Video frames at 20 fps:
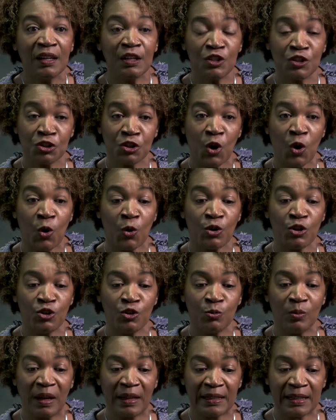So
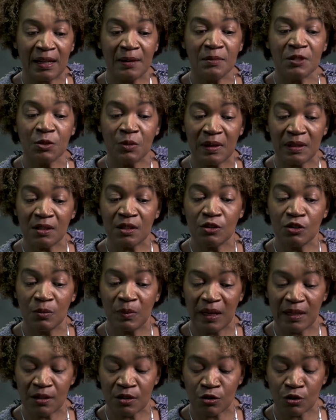you might come to us and you
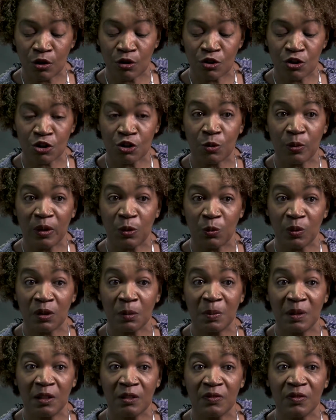might start showing with a
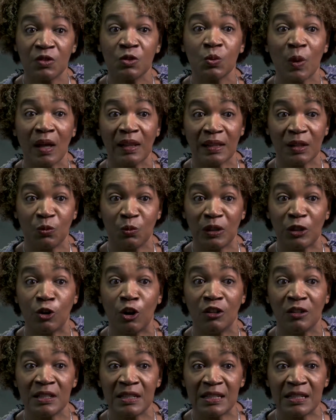bit of swelling. We call